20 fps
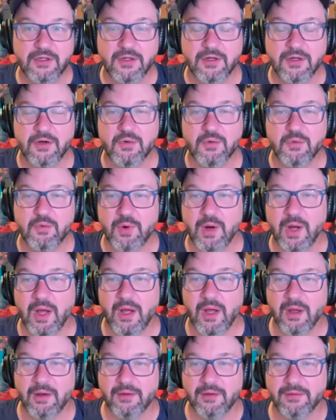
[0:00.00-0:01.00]
who
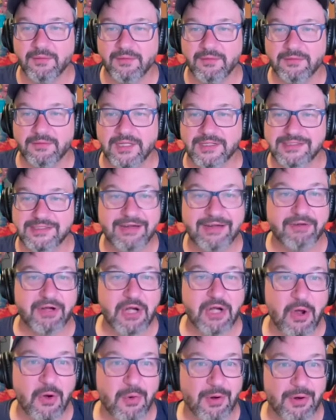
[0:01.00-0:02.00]
uh doesn't
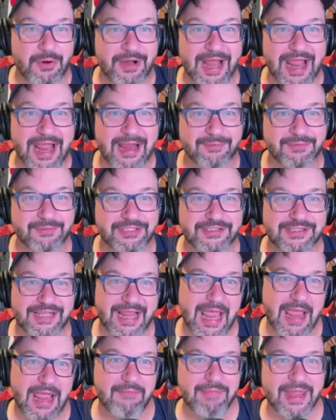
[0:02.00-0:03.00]
even know her name. She's
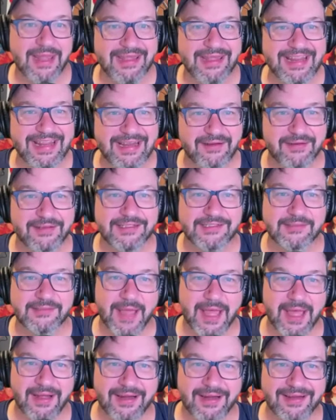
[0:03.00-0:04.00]
like, "Hey, Mindy, it's
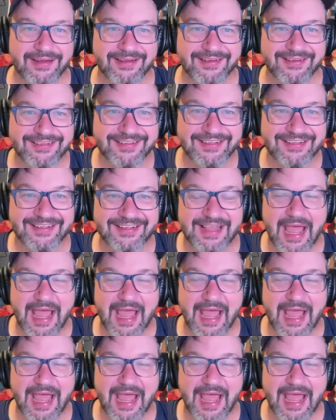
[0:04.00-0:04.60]
Maddie,", it's